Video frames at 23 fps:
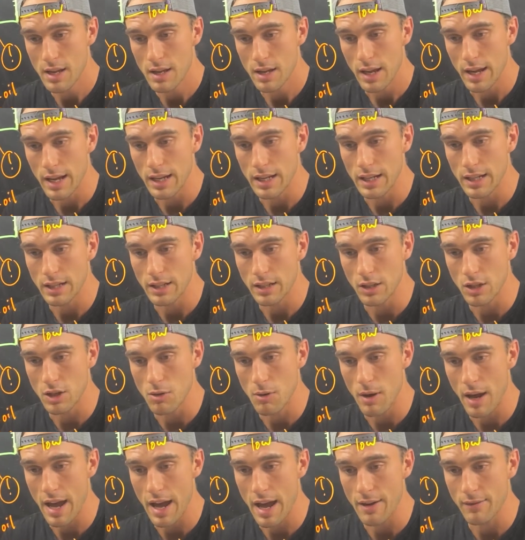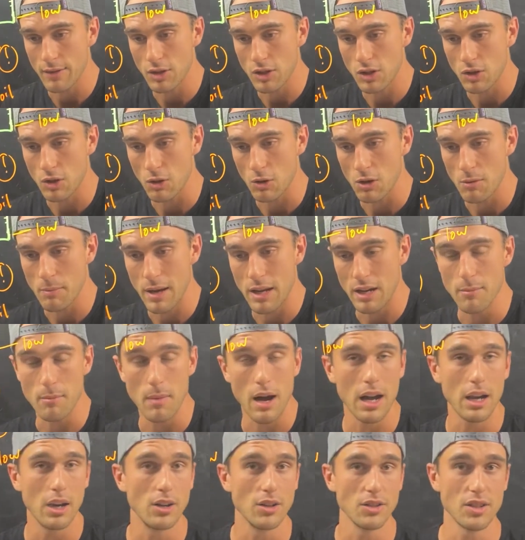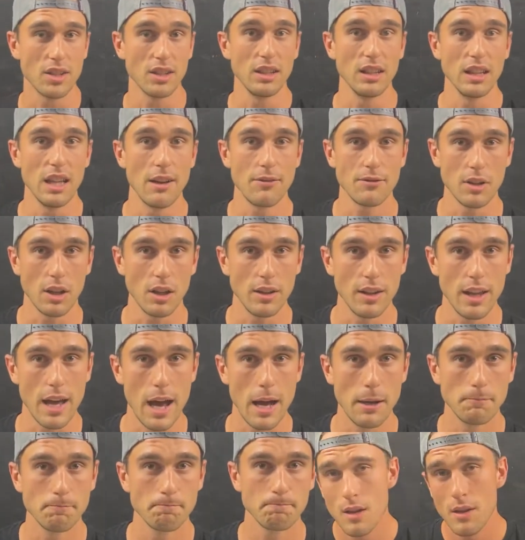and you have a certain amount of miles left on that.